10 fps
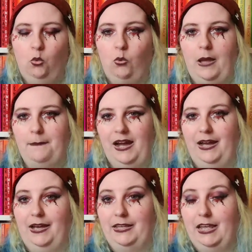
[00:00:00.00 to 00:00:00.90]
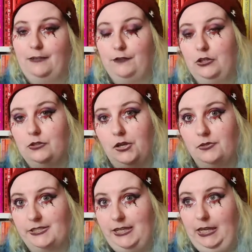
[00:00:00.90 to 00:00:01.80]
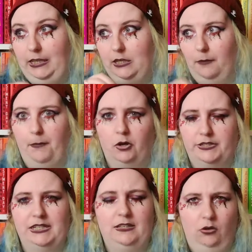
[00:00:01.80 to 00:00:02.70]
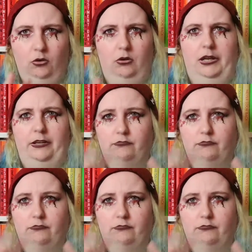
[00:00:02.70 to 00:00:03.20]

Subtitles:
whereby if you don't see a body or, like,